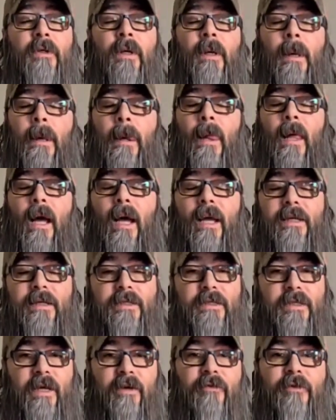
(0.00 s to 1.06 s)
I
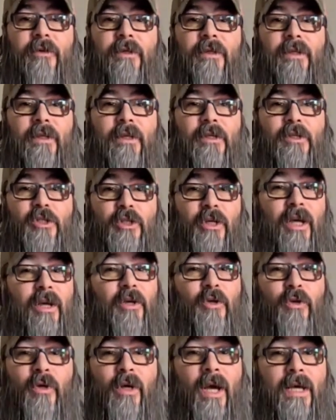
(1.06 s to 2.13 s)
definitely check you
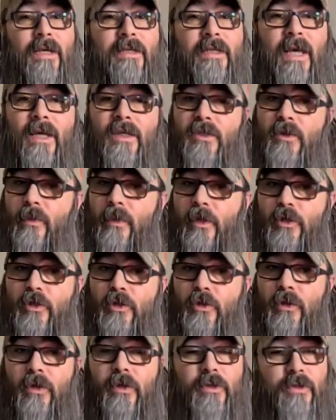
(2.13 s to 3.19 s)
guys out to make sure,
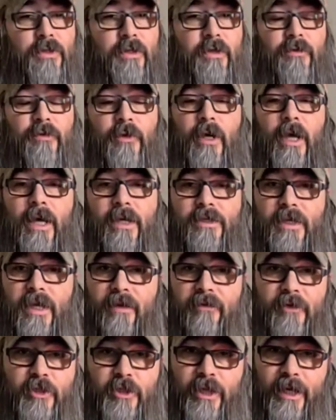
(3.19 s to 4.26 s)
see if you guys have a
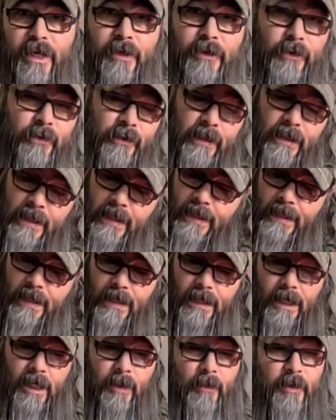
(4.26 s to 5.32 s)
channel, and
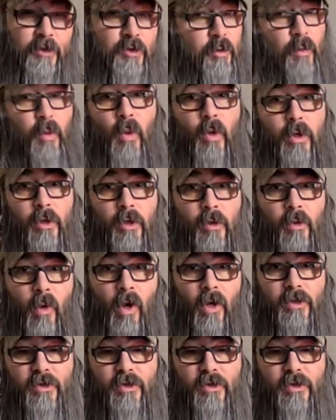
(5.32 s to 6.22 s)
support you also.